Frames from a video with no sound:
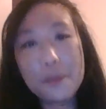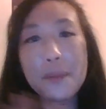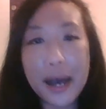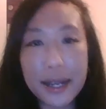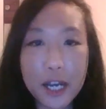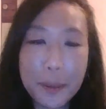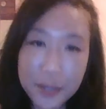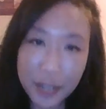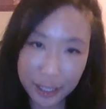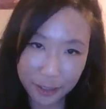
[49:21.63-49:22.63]
but
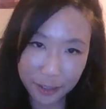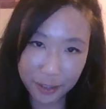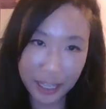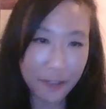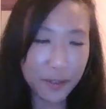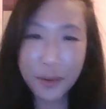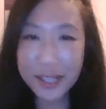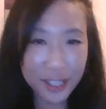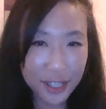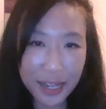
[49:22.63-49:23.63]
objectively, if it
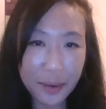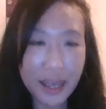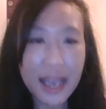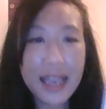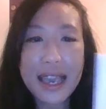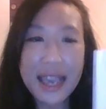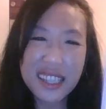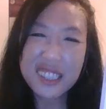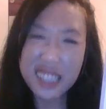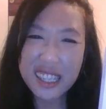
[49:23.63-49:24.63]
wasn't good,
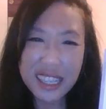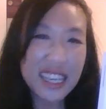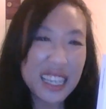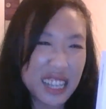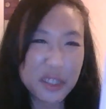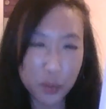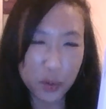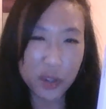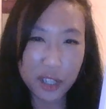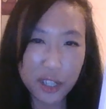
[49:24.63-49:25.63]
he does a
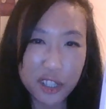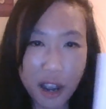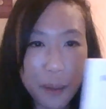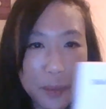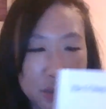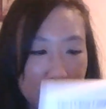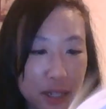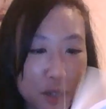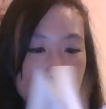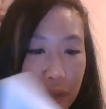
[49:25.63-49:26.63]
really good job. So he
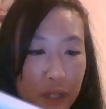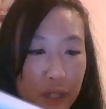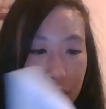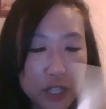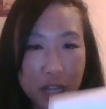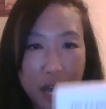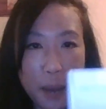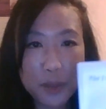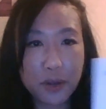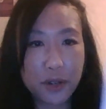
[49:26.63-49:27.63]
did a really good
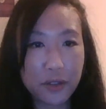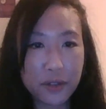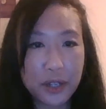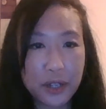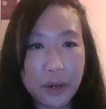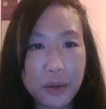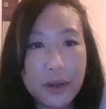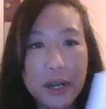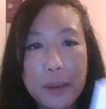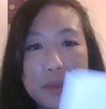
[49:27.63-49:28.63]
job sort of,
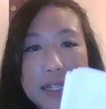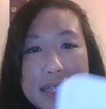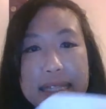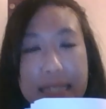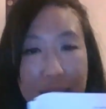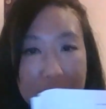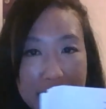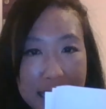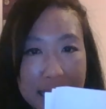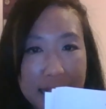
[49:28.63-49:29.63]

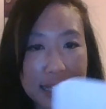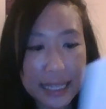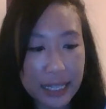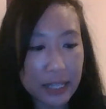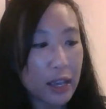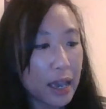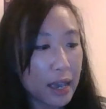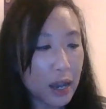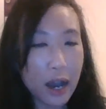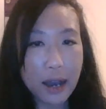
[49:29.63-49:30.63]
distilling the
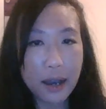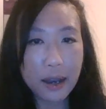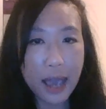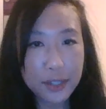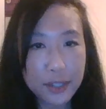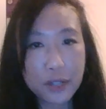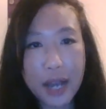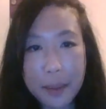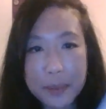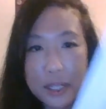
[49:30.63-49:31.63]

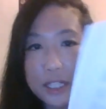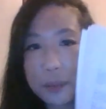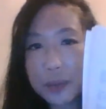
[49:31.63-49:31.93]
hexagrams into